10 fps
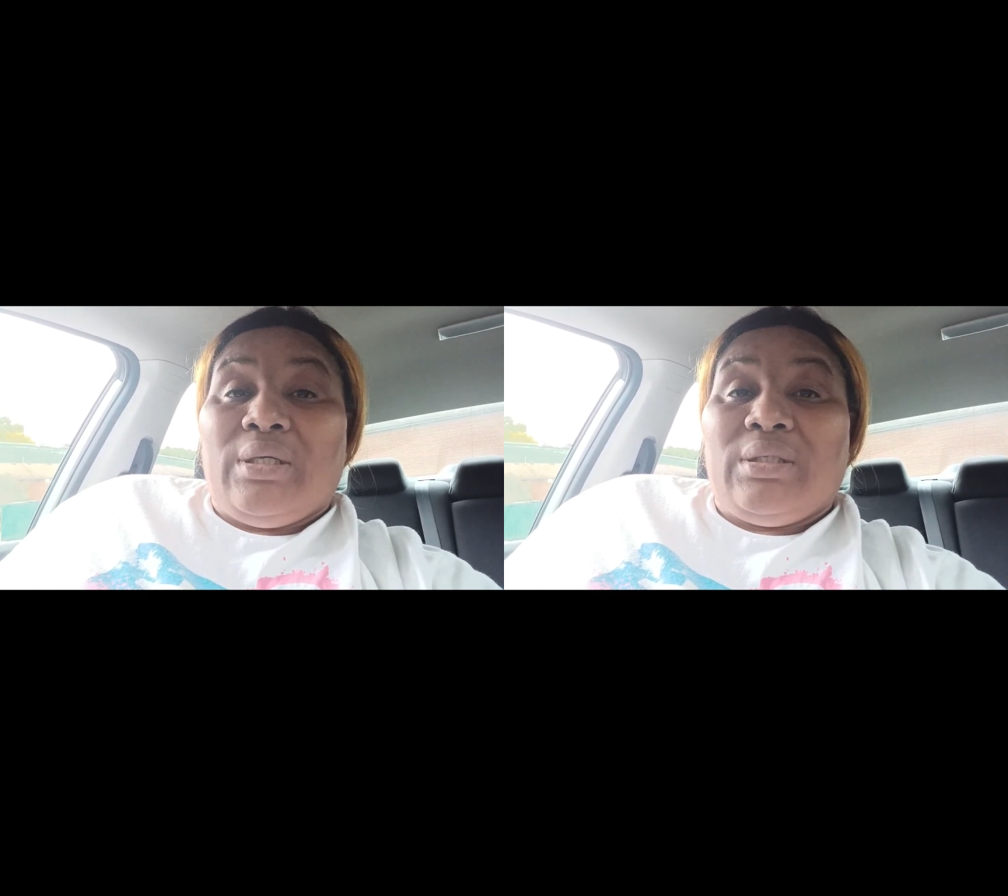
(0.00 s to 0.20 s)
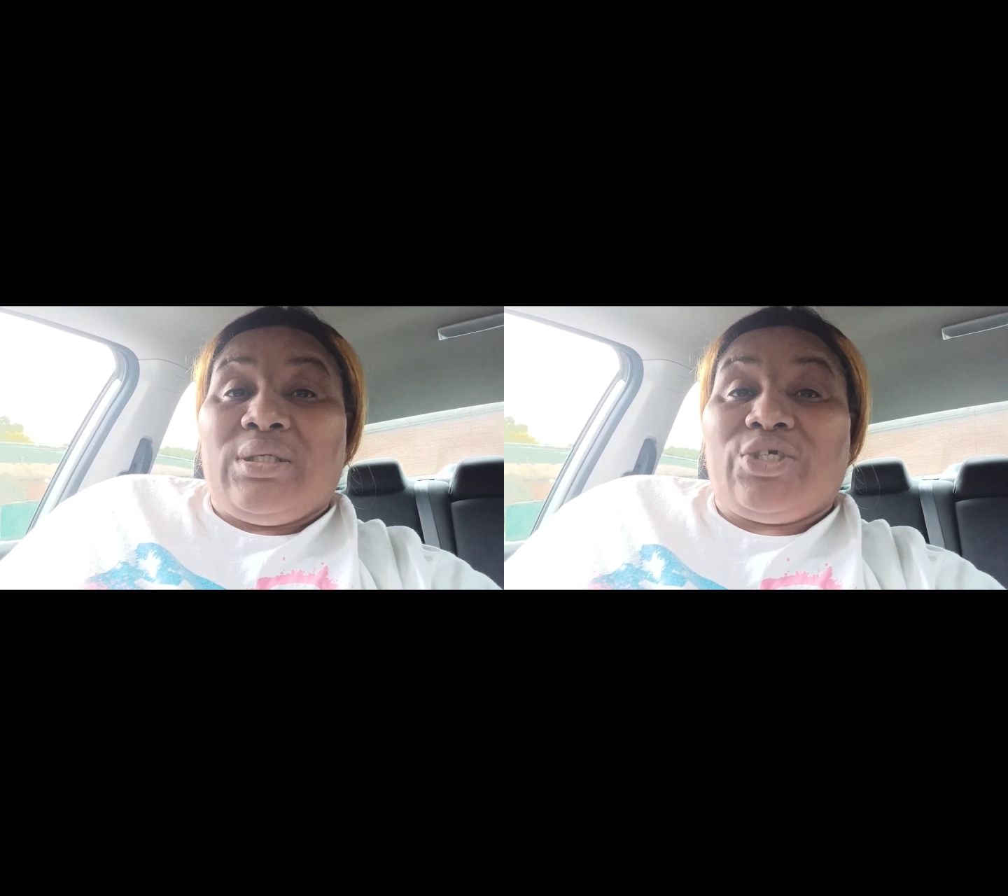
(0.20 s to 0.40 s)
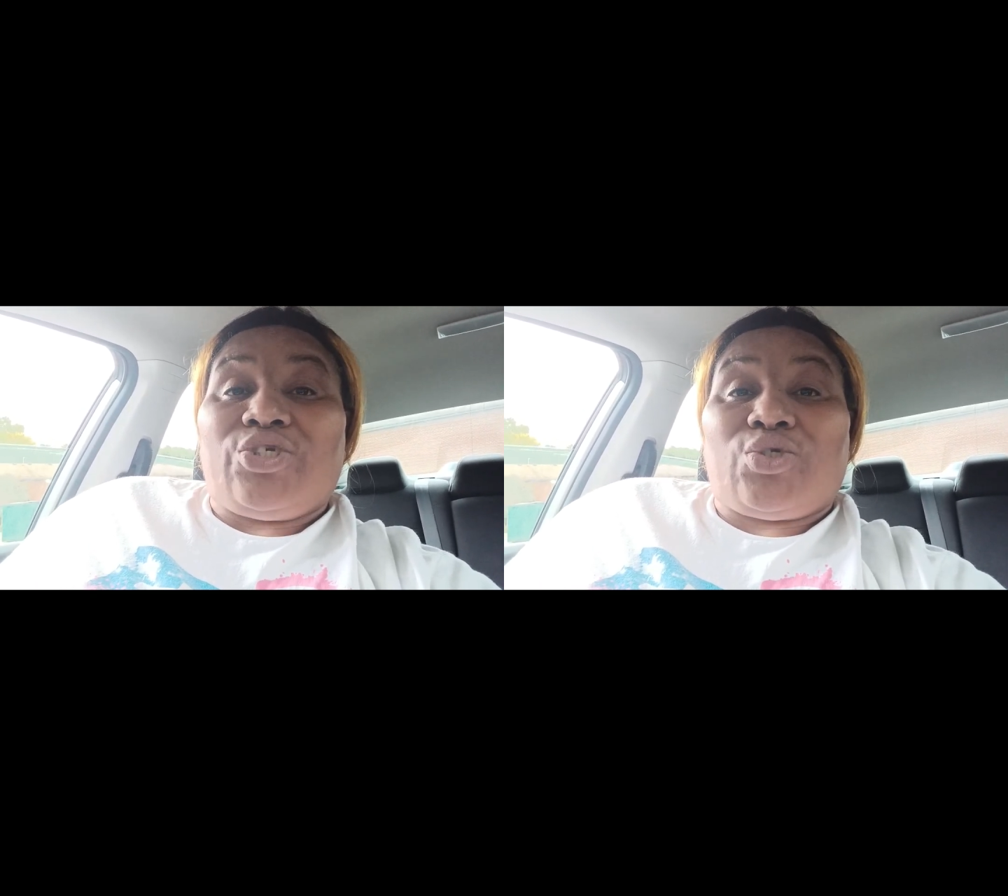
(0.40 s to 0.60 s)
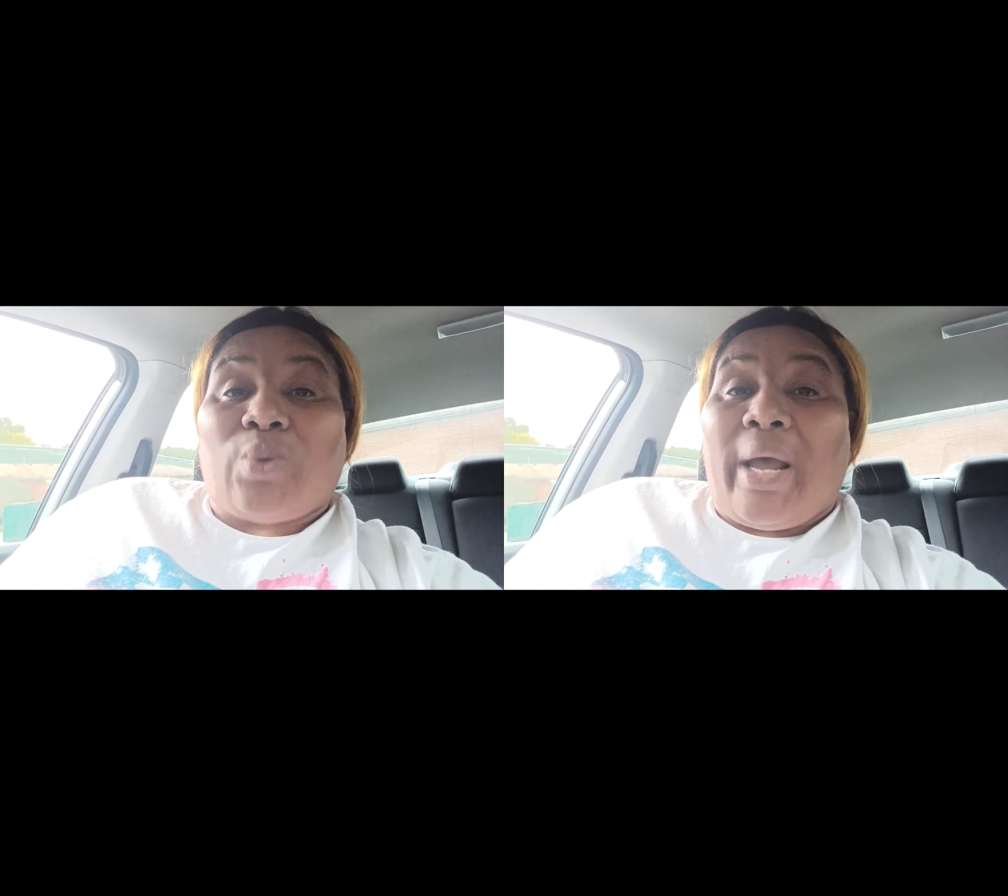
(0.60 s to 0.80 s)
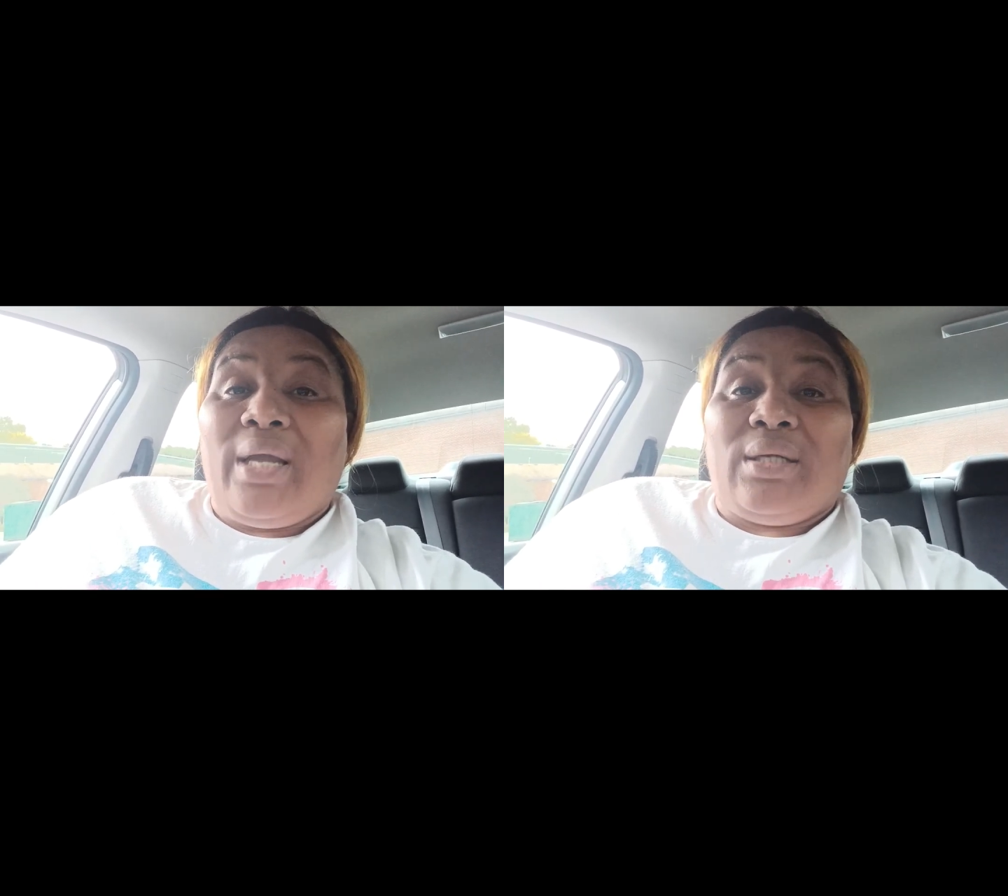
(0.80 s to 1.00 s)
this
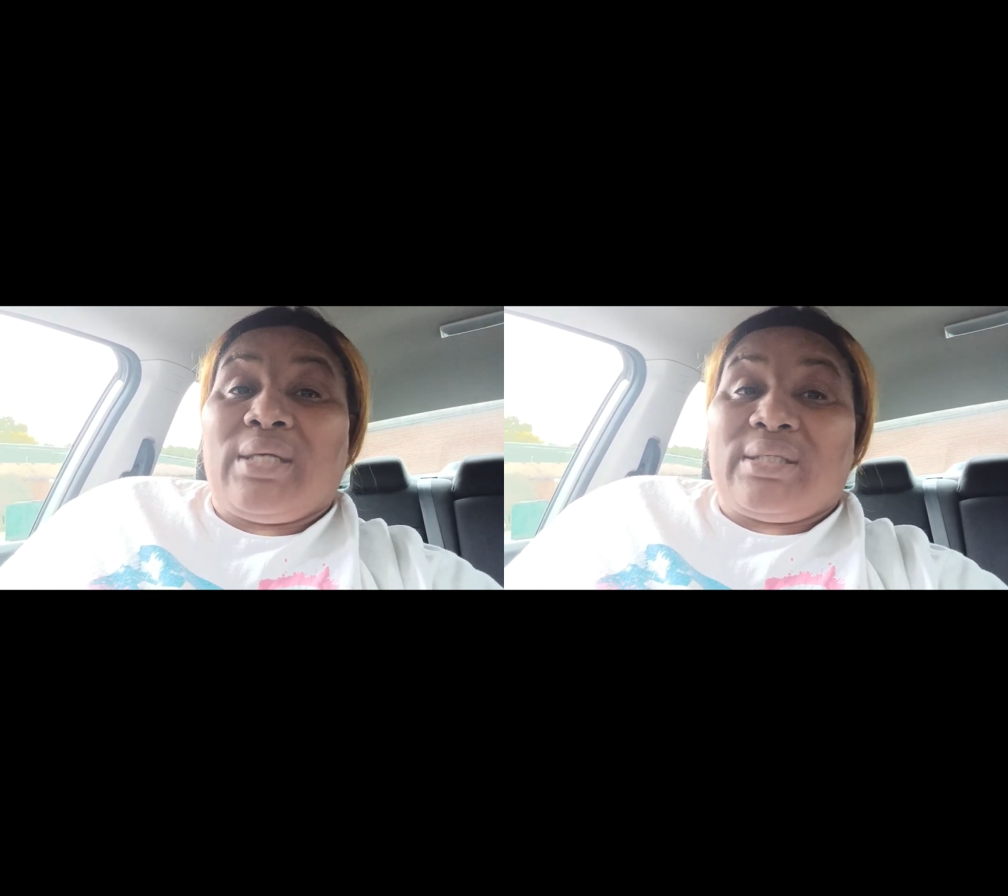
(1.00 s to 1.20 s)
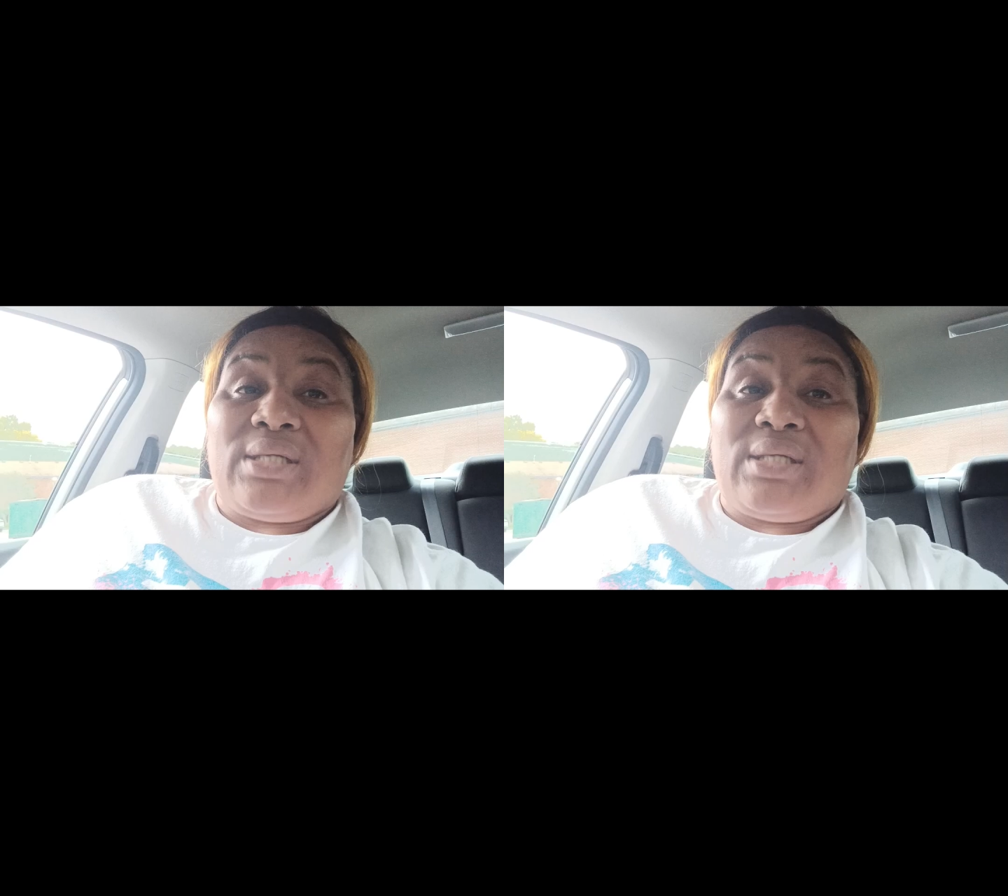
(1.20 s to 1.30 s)
strike that's